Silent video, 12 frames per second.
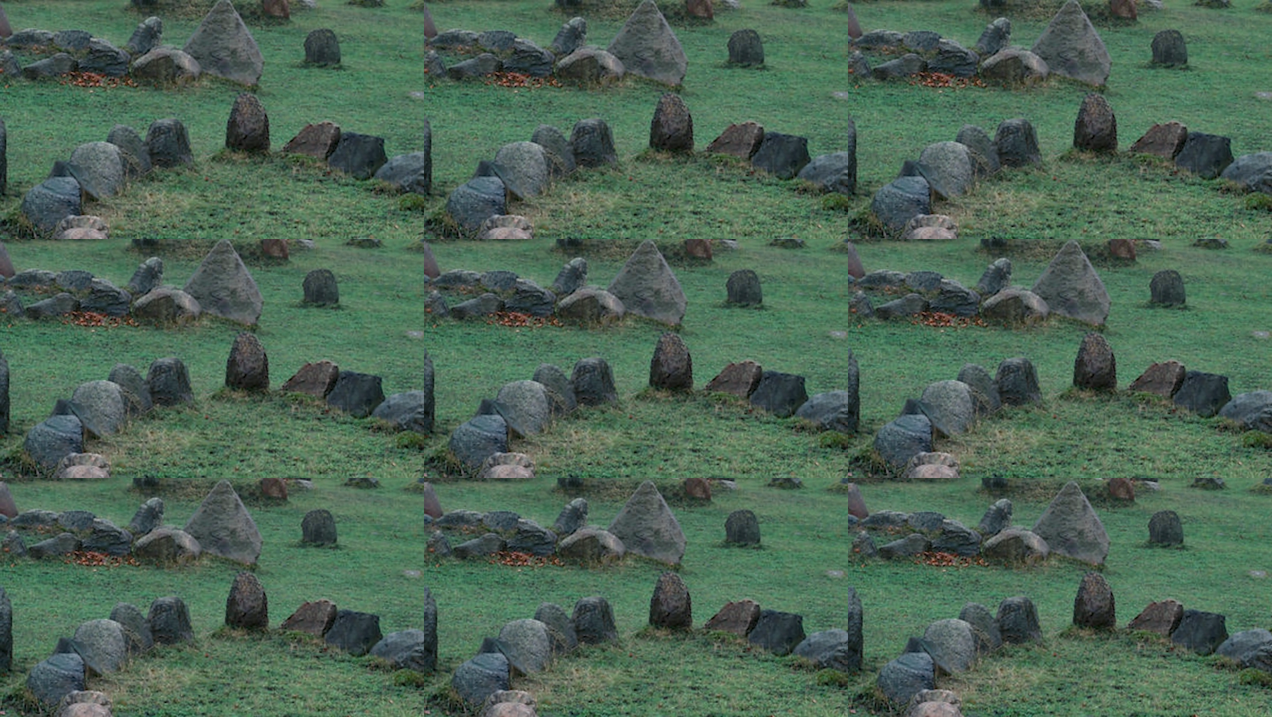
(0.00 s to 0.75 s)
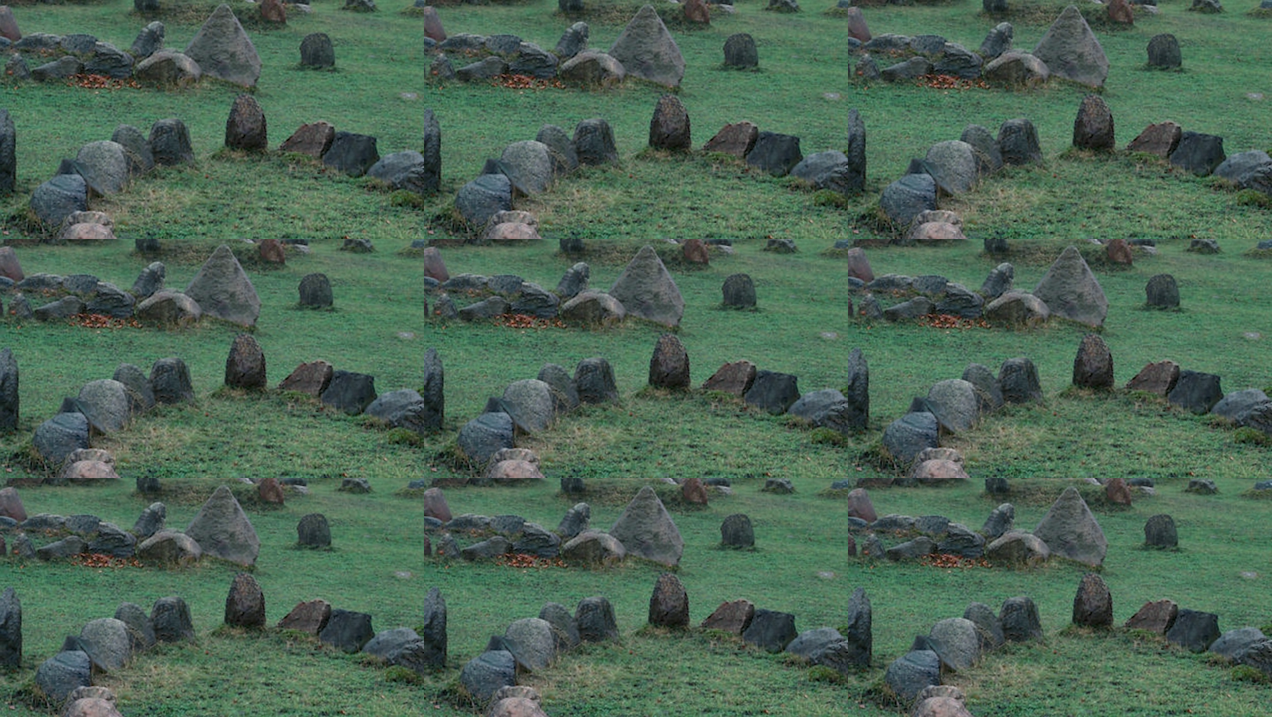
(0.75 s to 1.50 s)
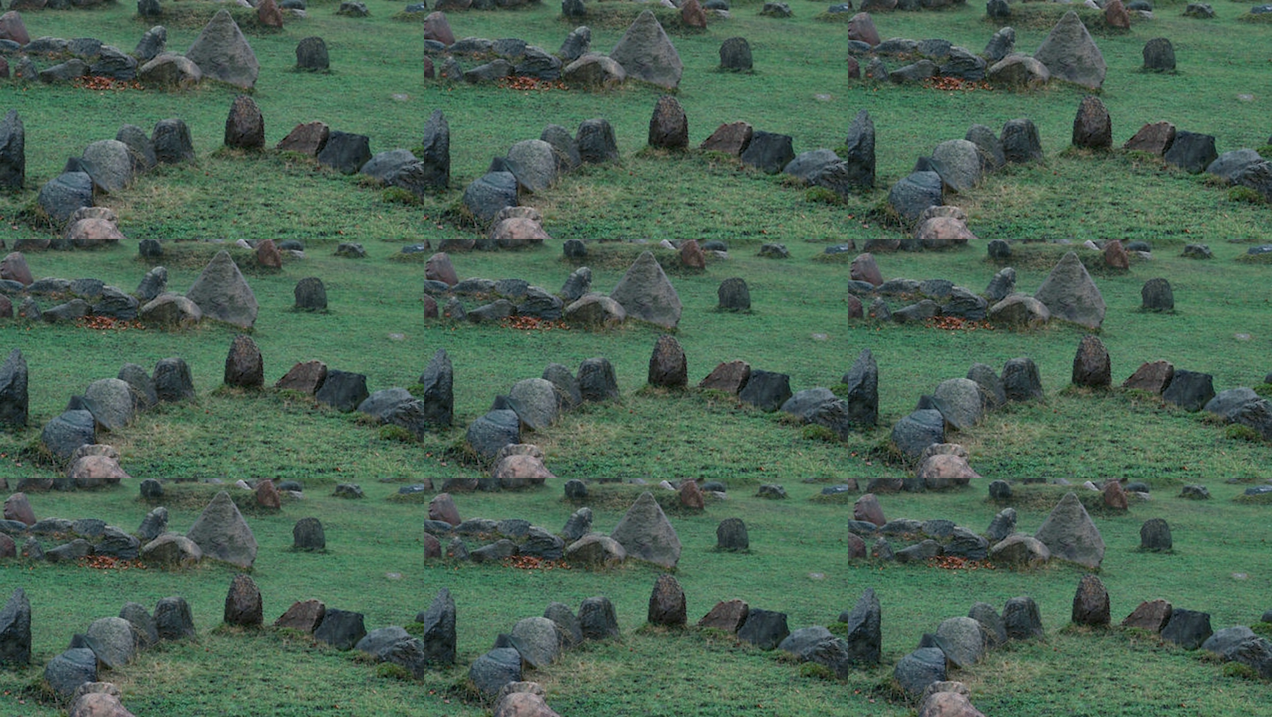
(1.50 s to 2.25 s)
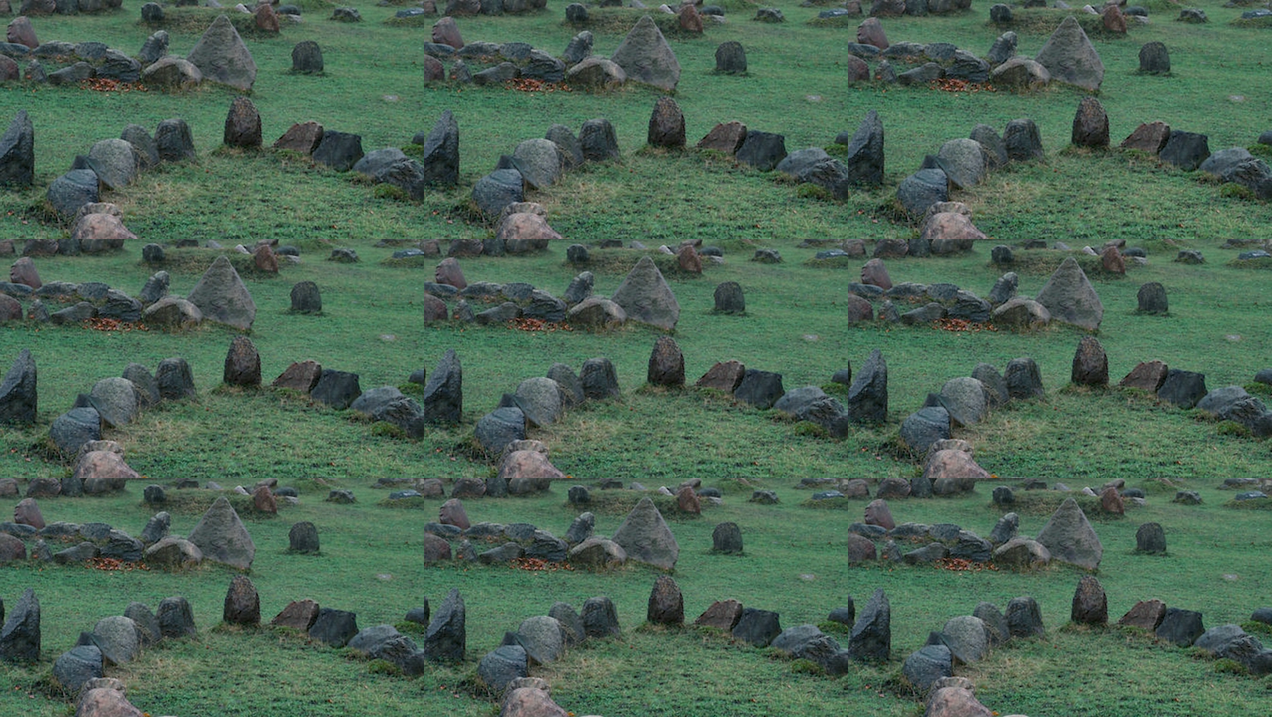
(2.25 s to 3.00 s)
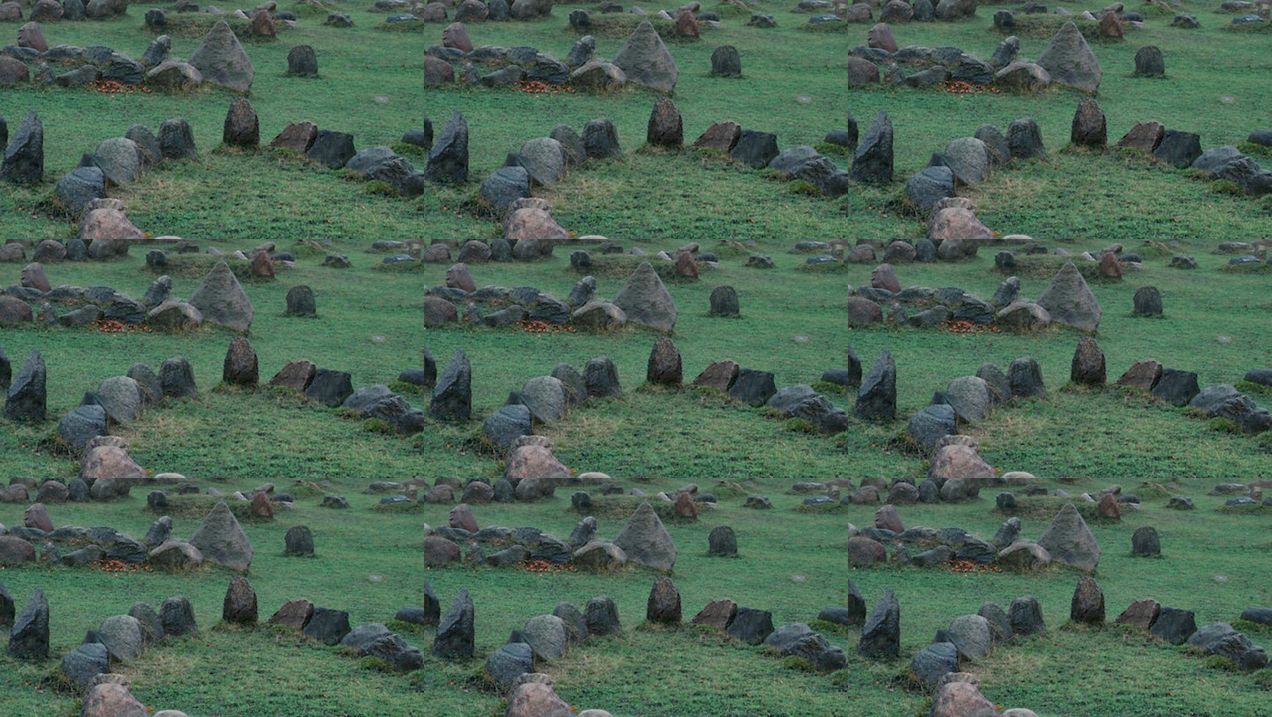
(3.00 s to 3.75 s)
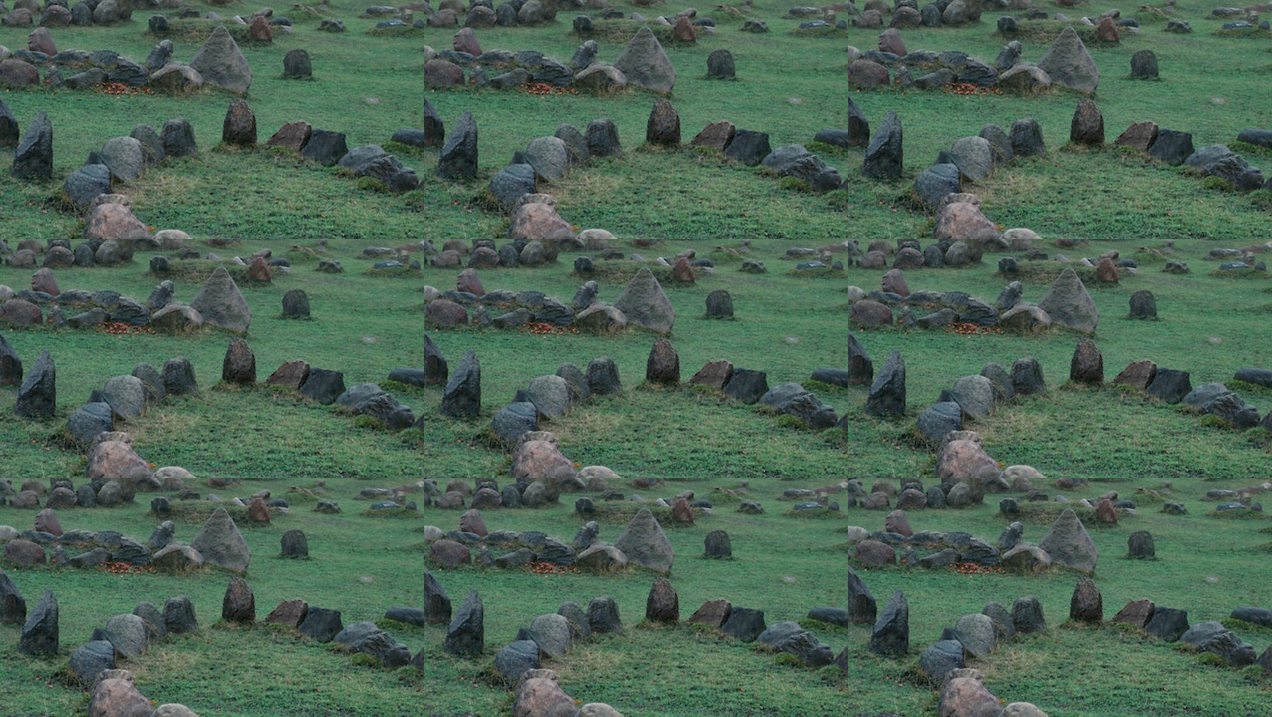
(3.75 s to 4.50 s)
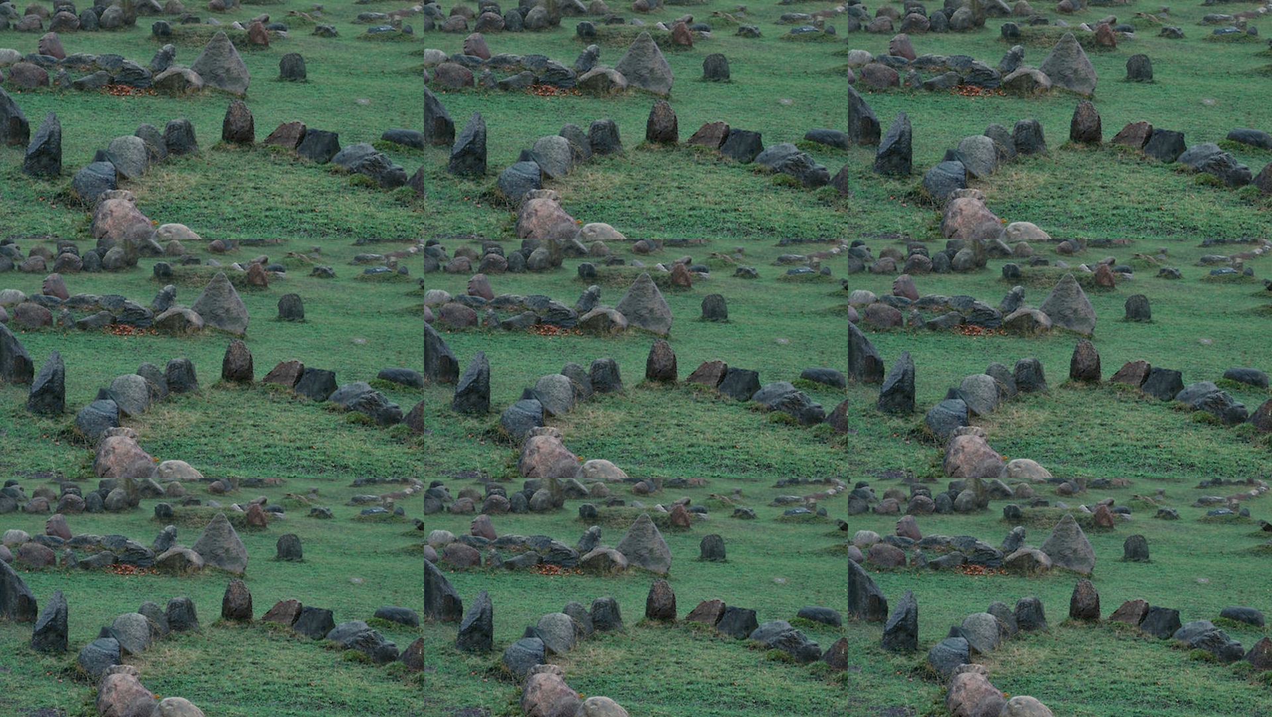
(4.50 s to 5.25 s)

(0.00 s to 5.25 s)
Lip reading: Nobody's mouth can be seen.